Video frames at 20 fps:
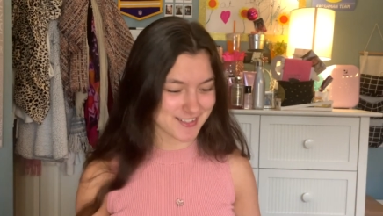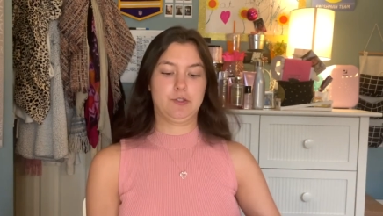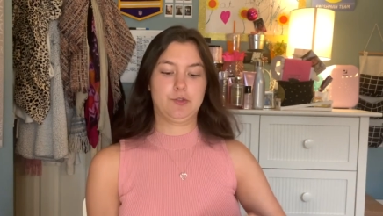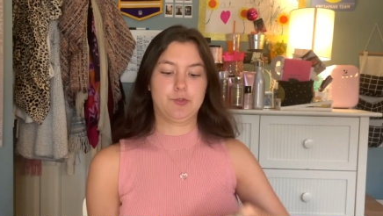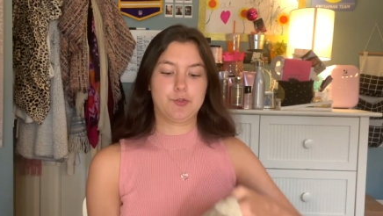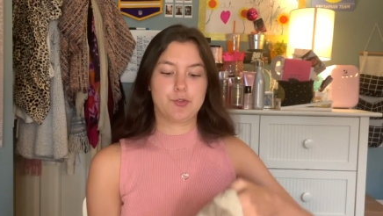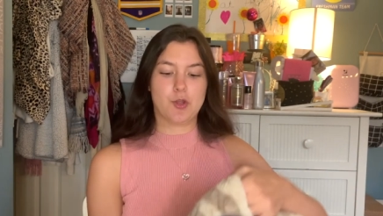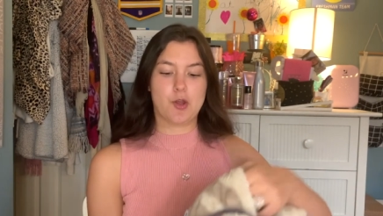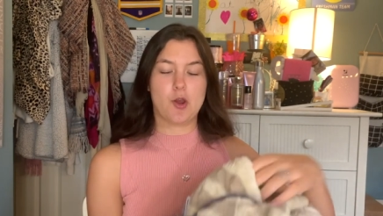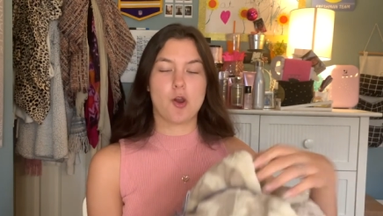
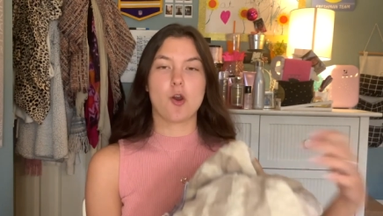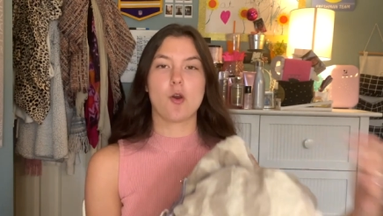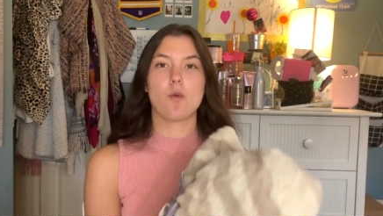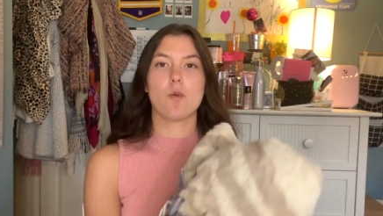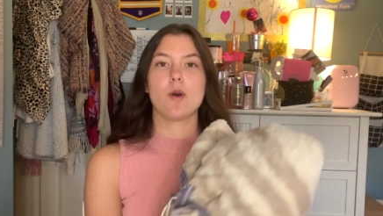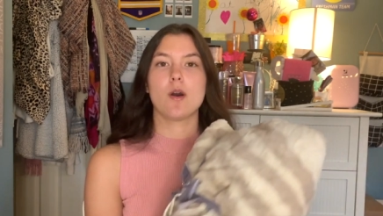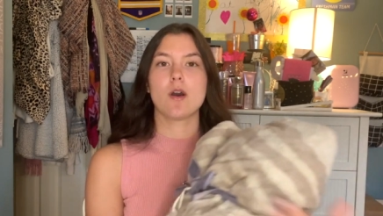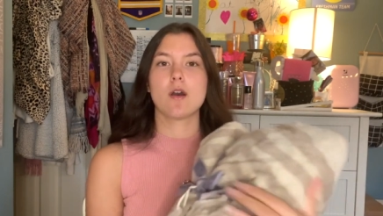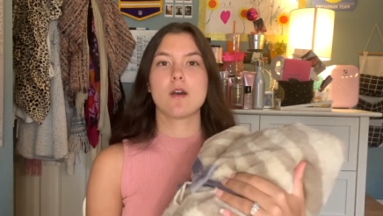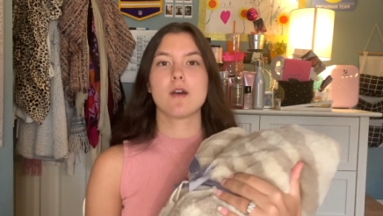
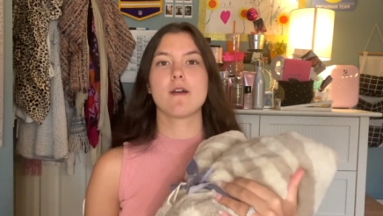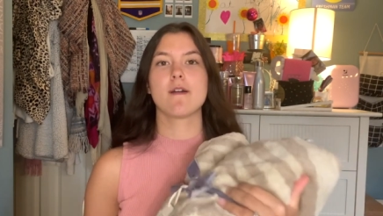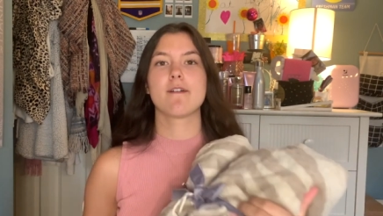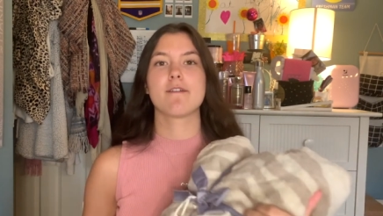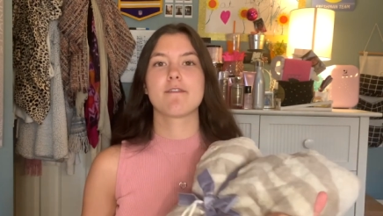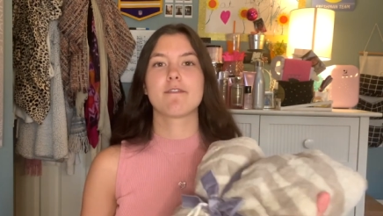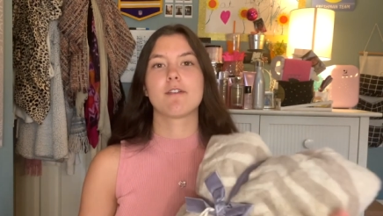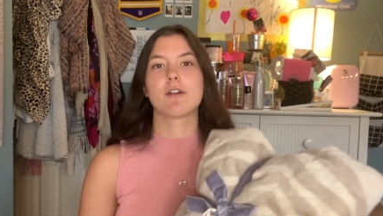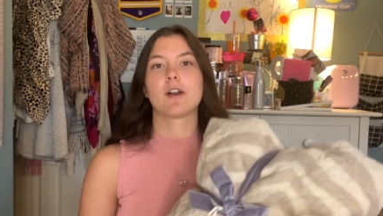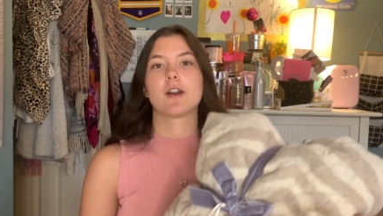So
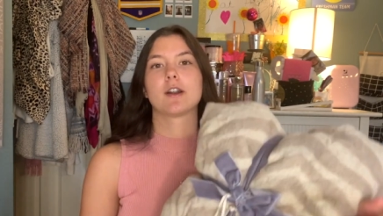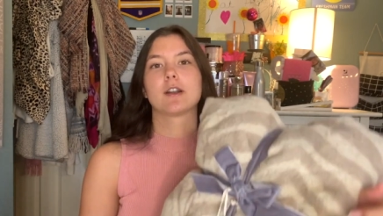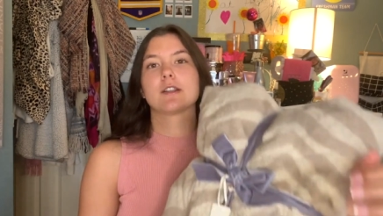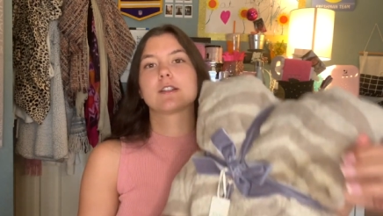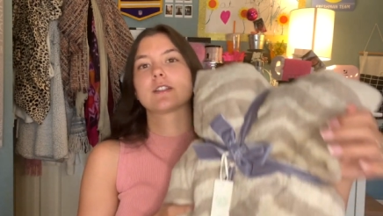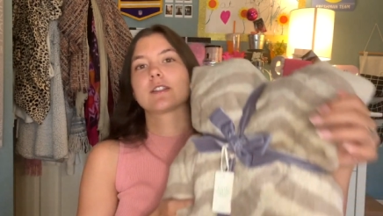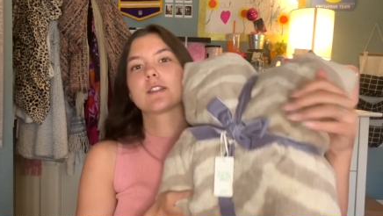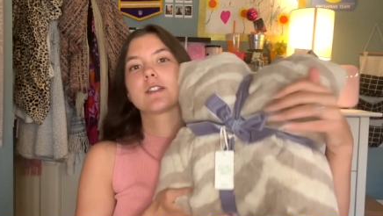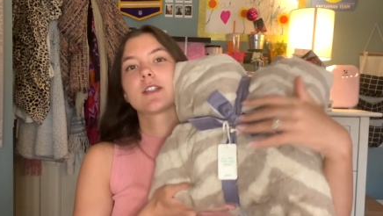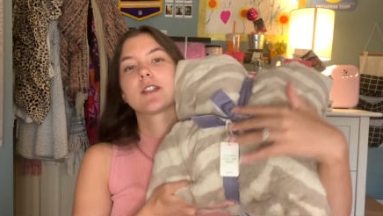
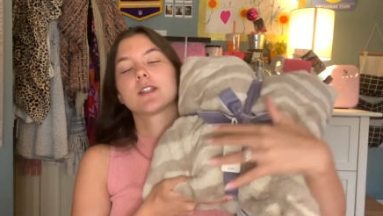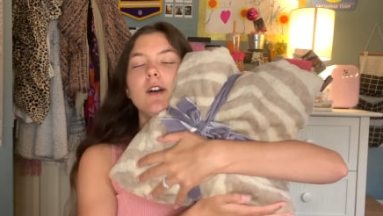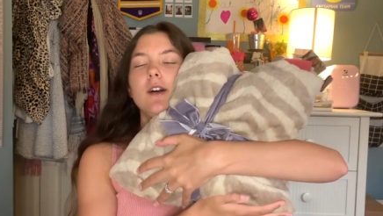first.